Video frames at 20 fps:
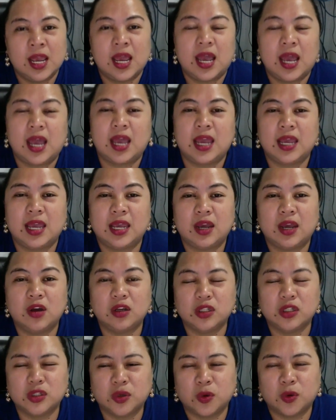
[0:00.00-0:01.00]
I
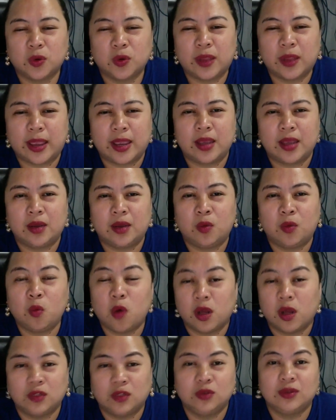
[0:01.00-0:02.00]
also like
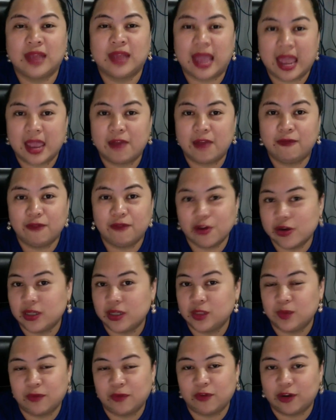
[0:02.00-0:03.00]
want to die
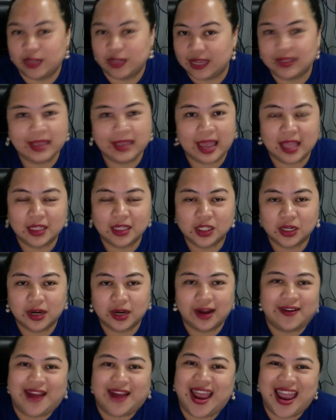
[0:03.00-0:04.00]
first before that cancer
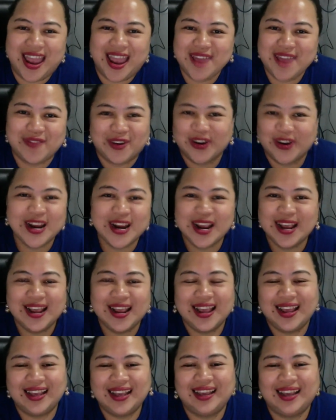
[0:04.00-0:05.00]
arrive, or
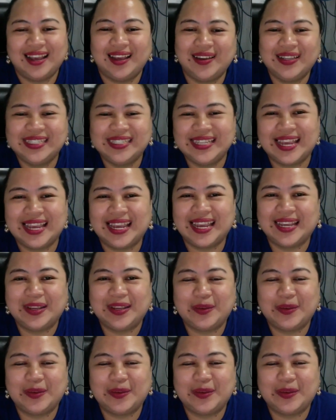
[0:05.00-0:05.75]
it's like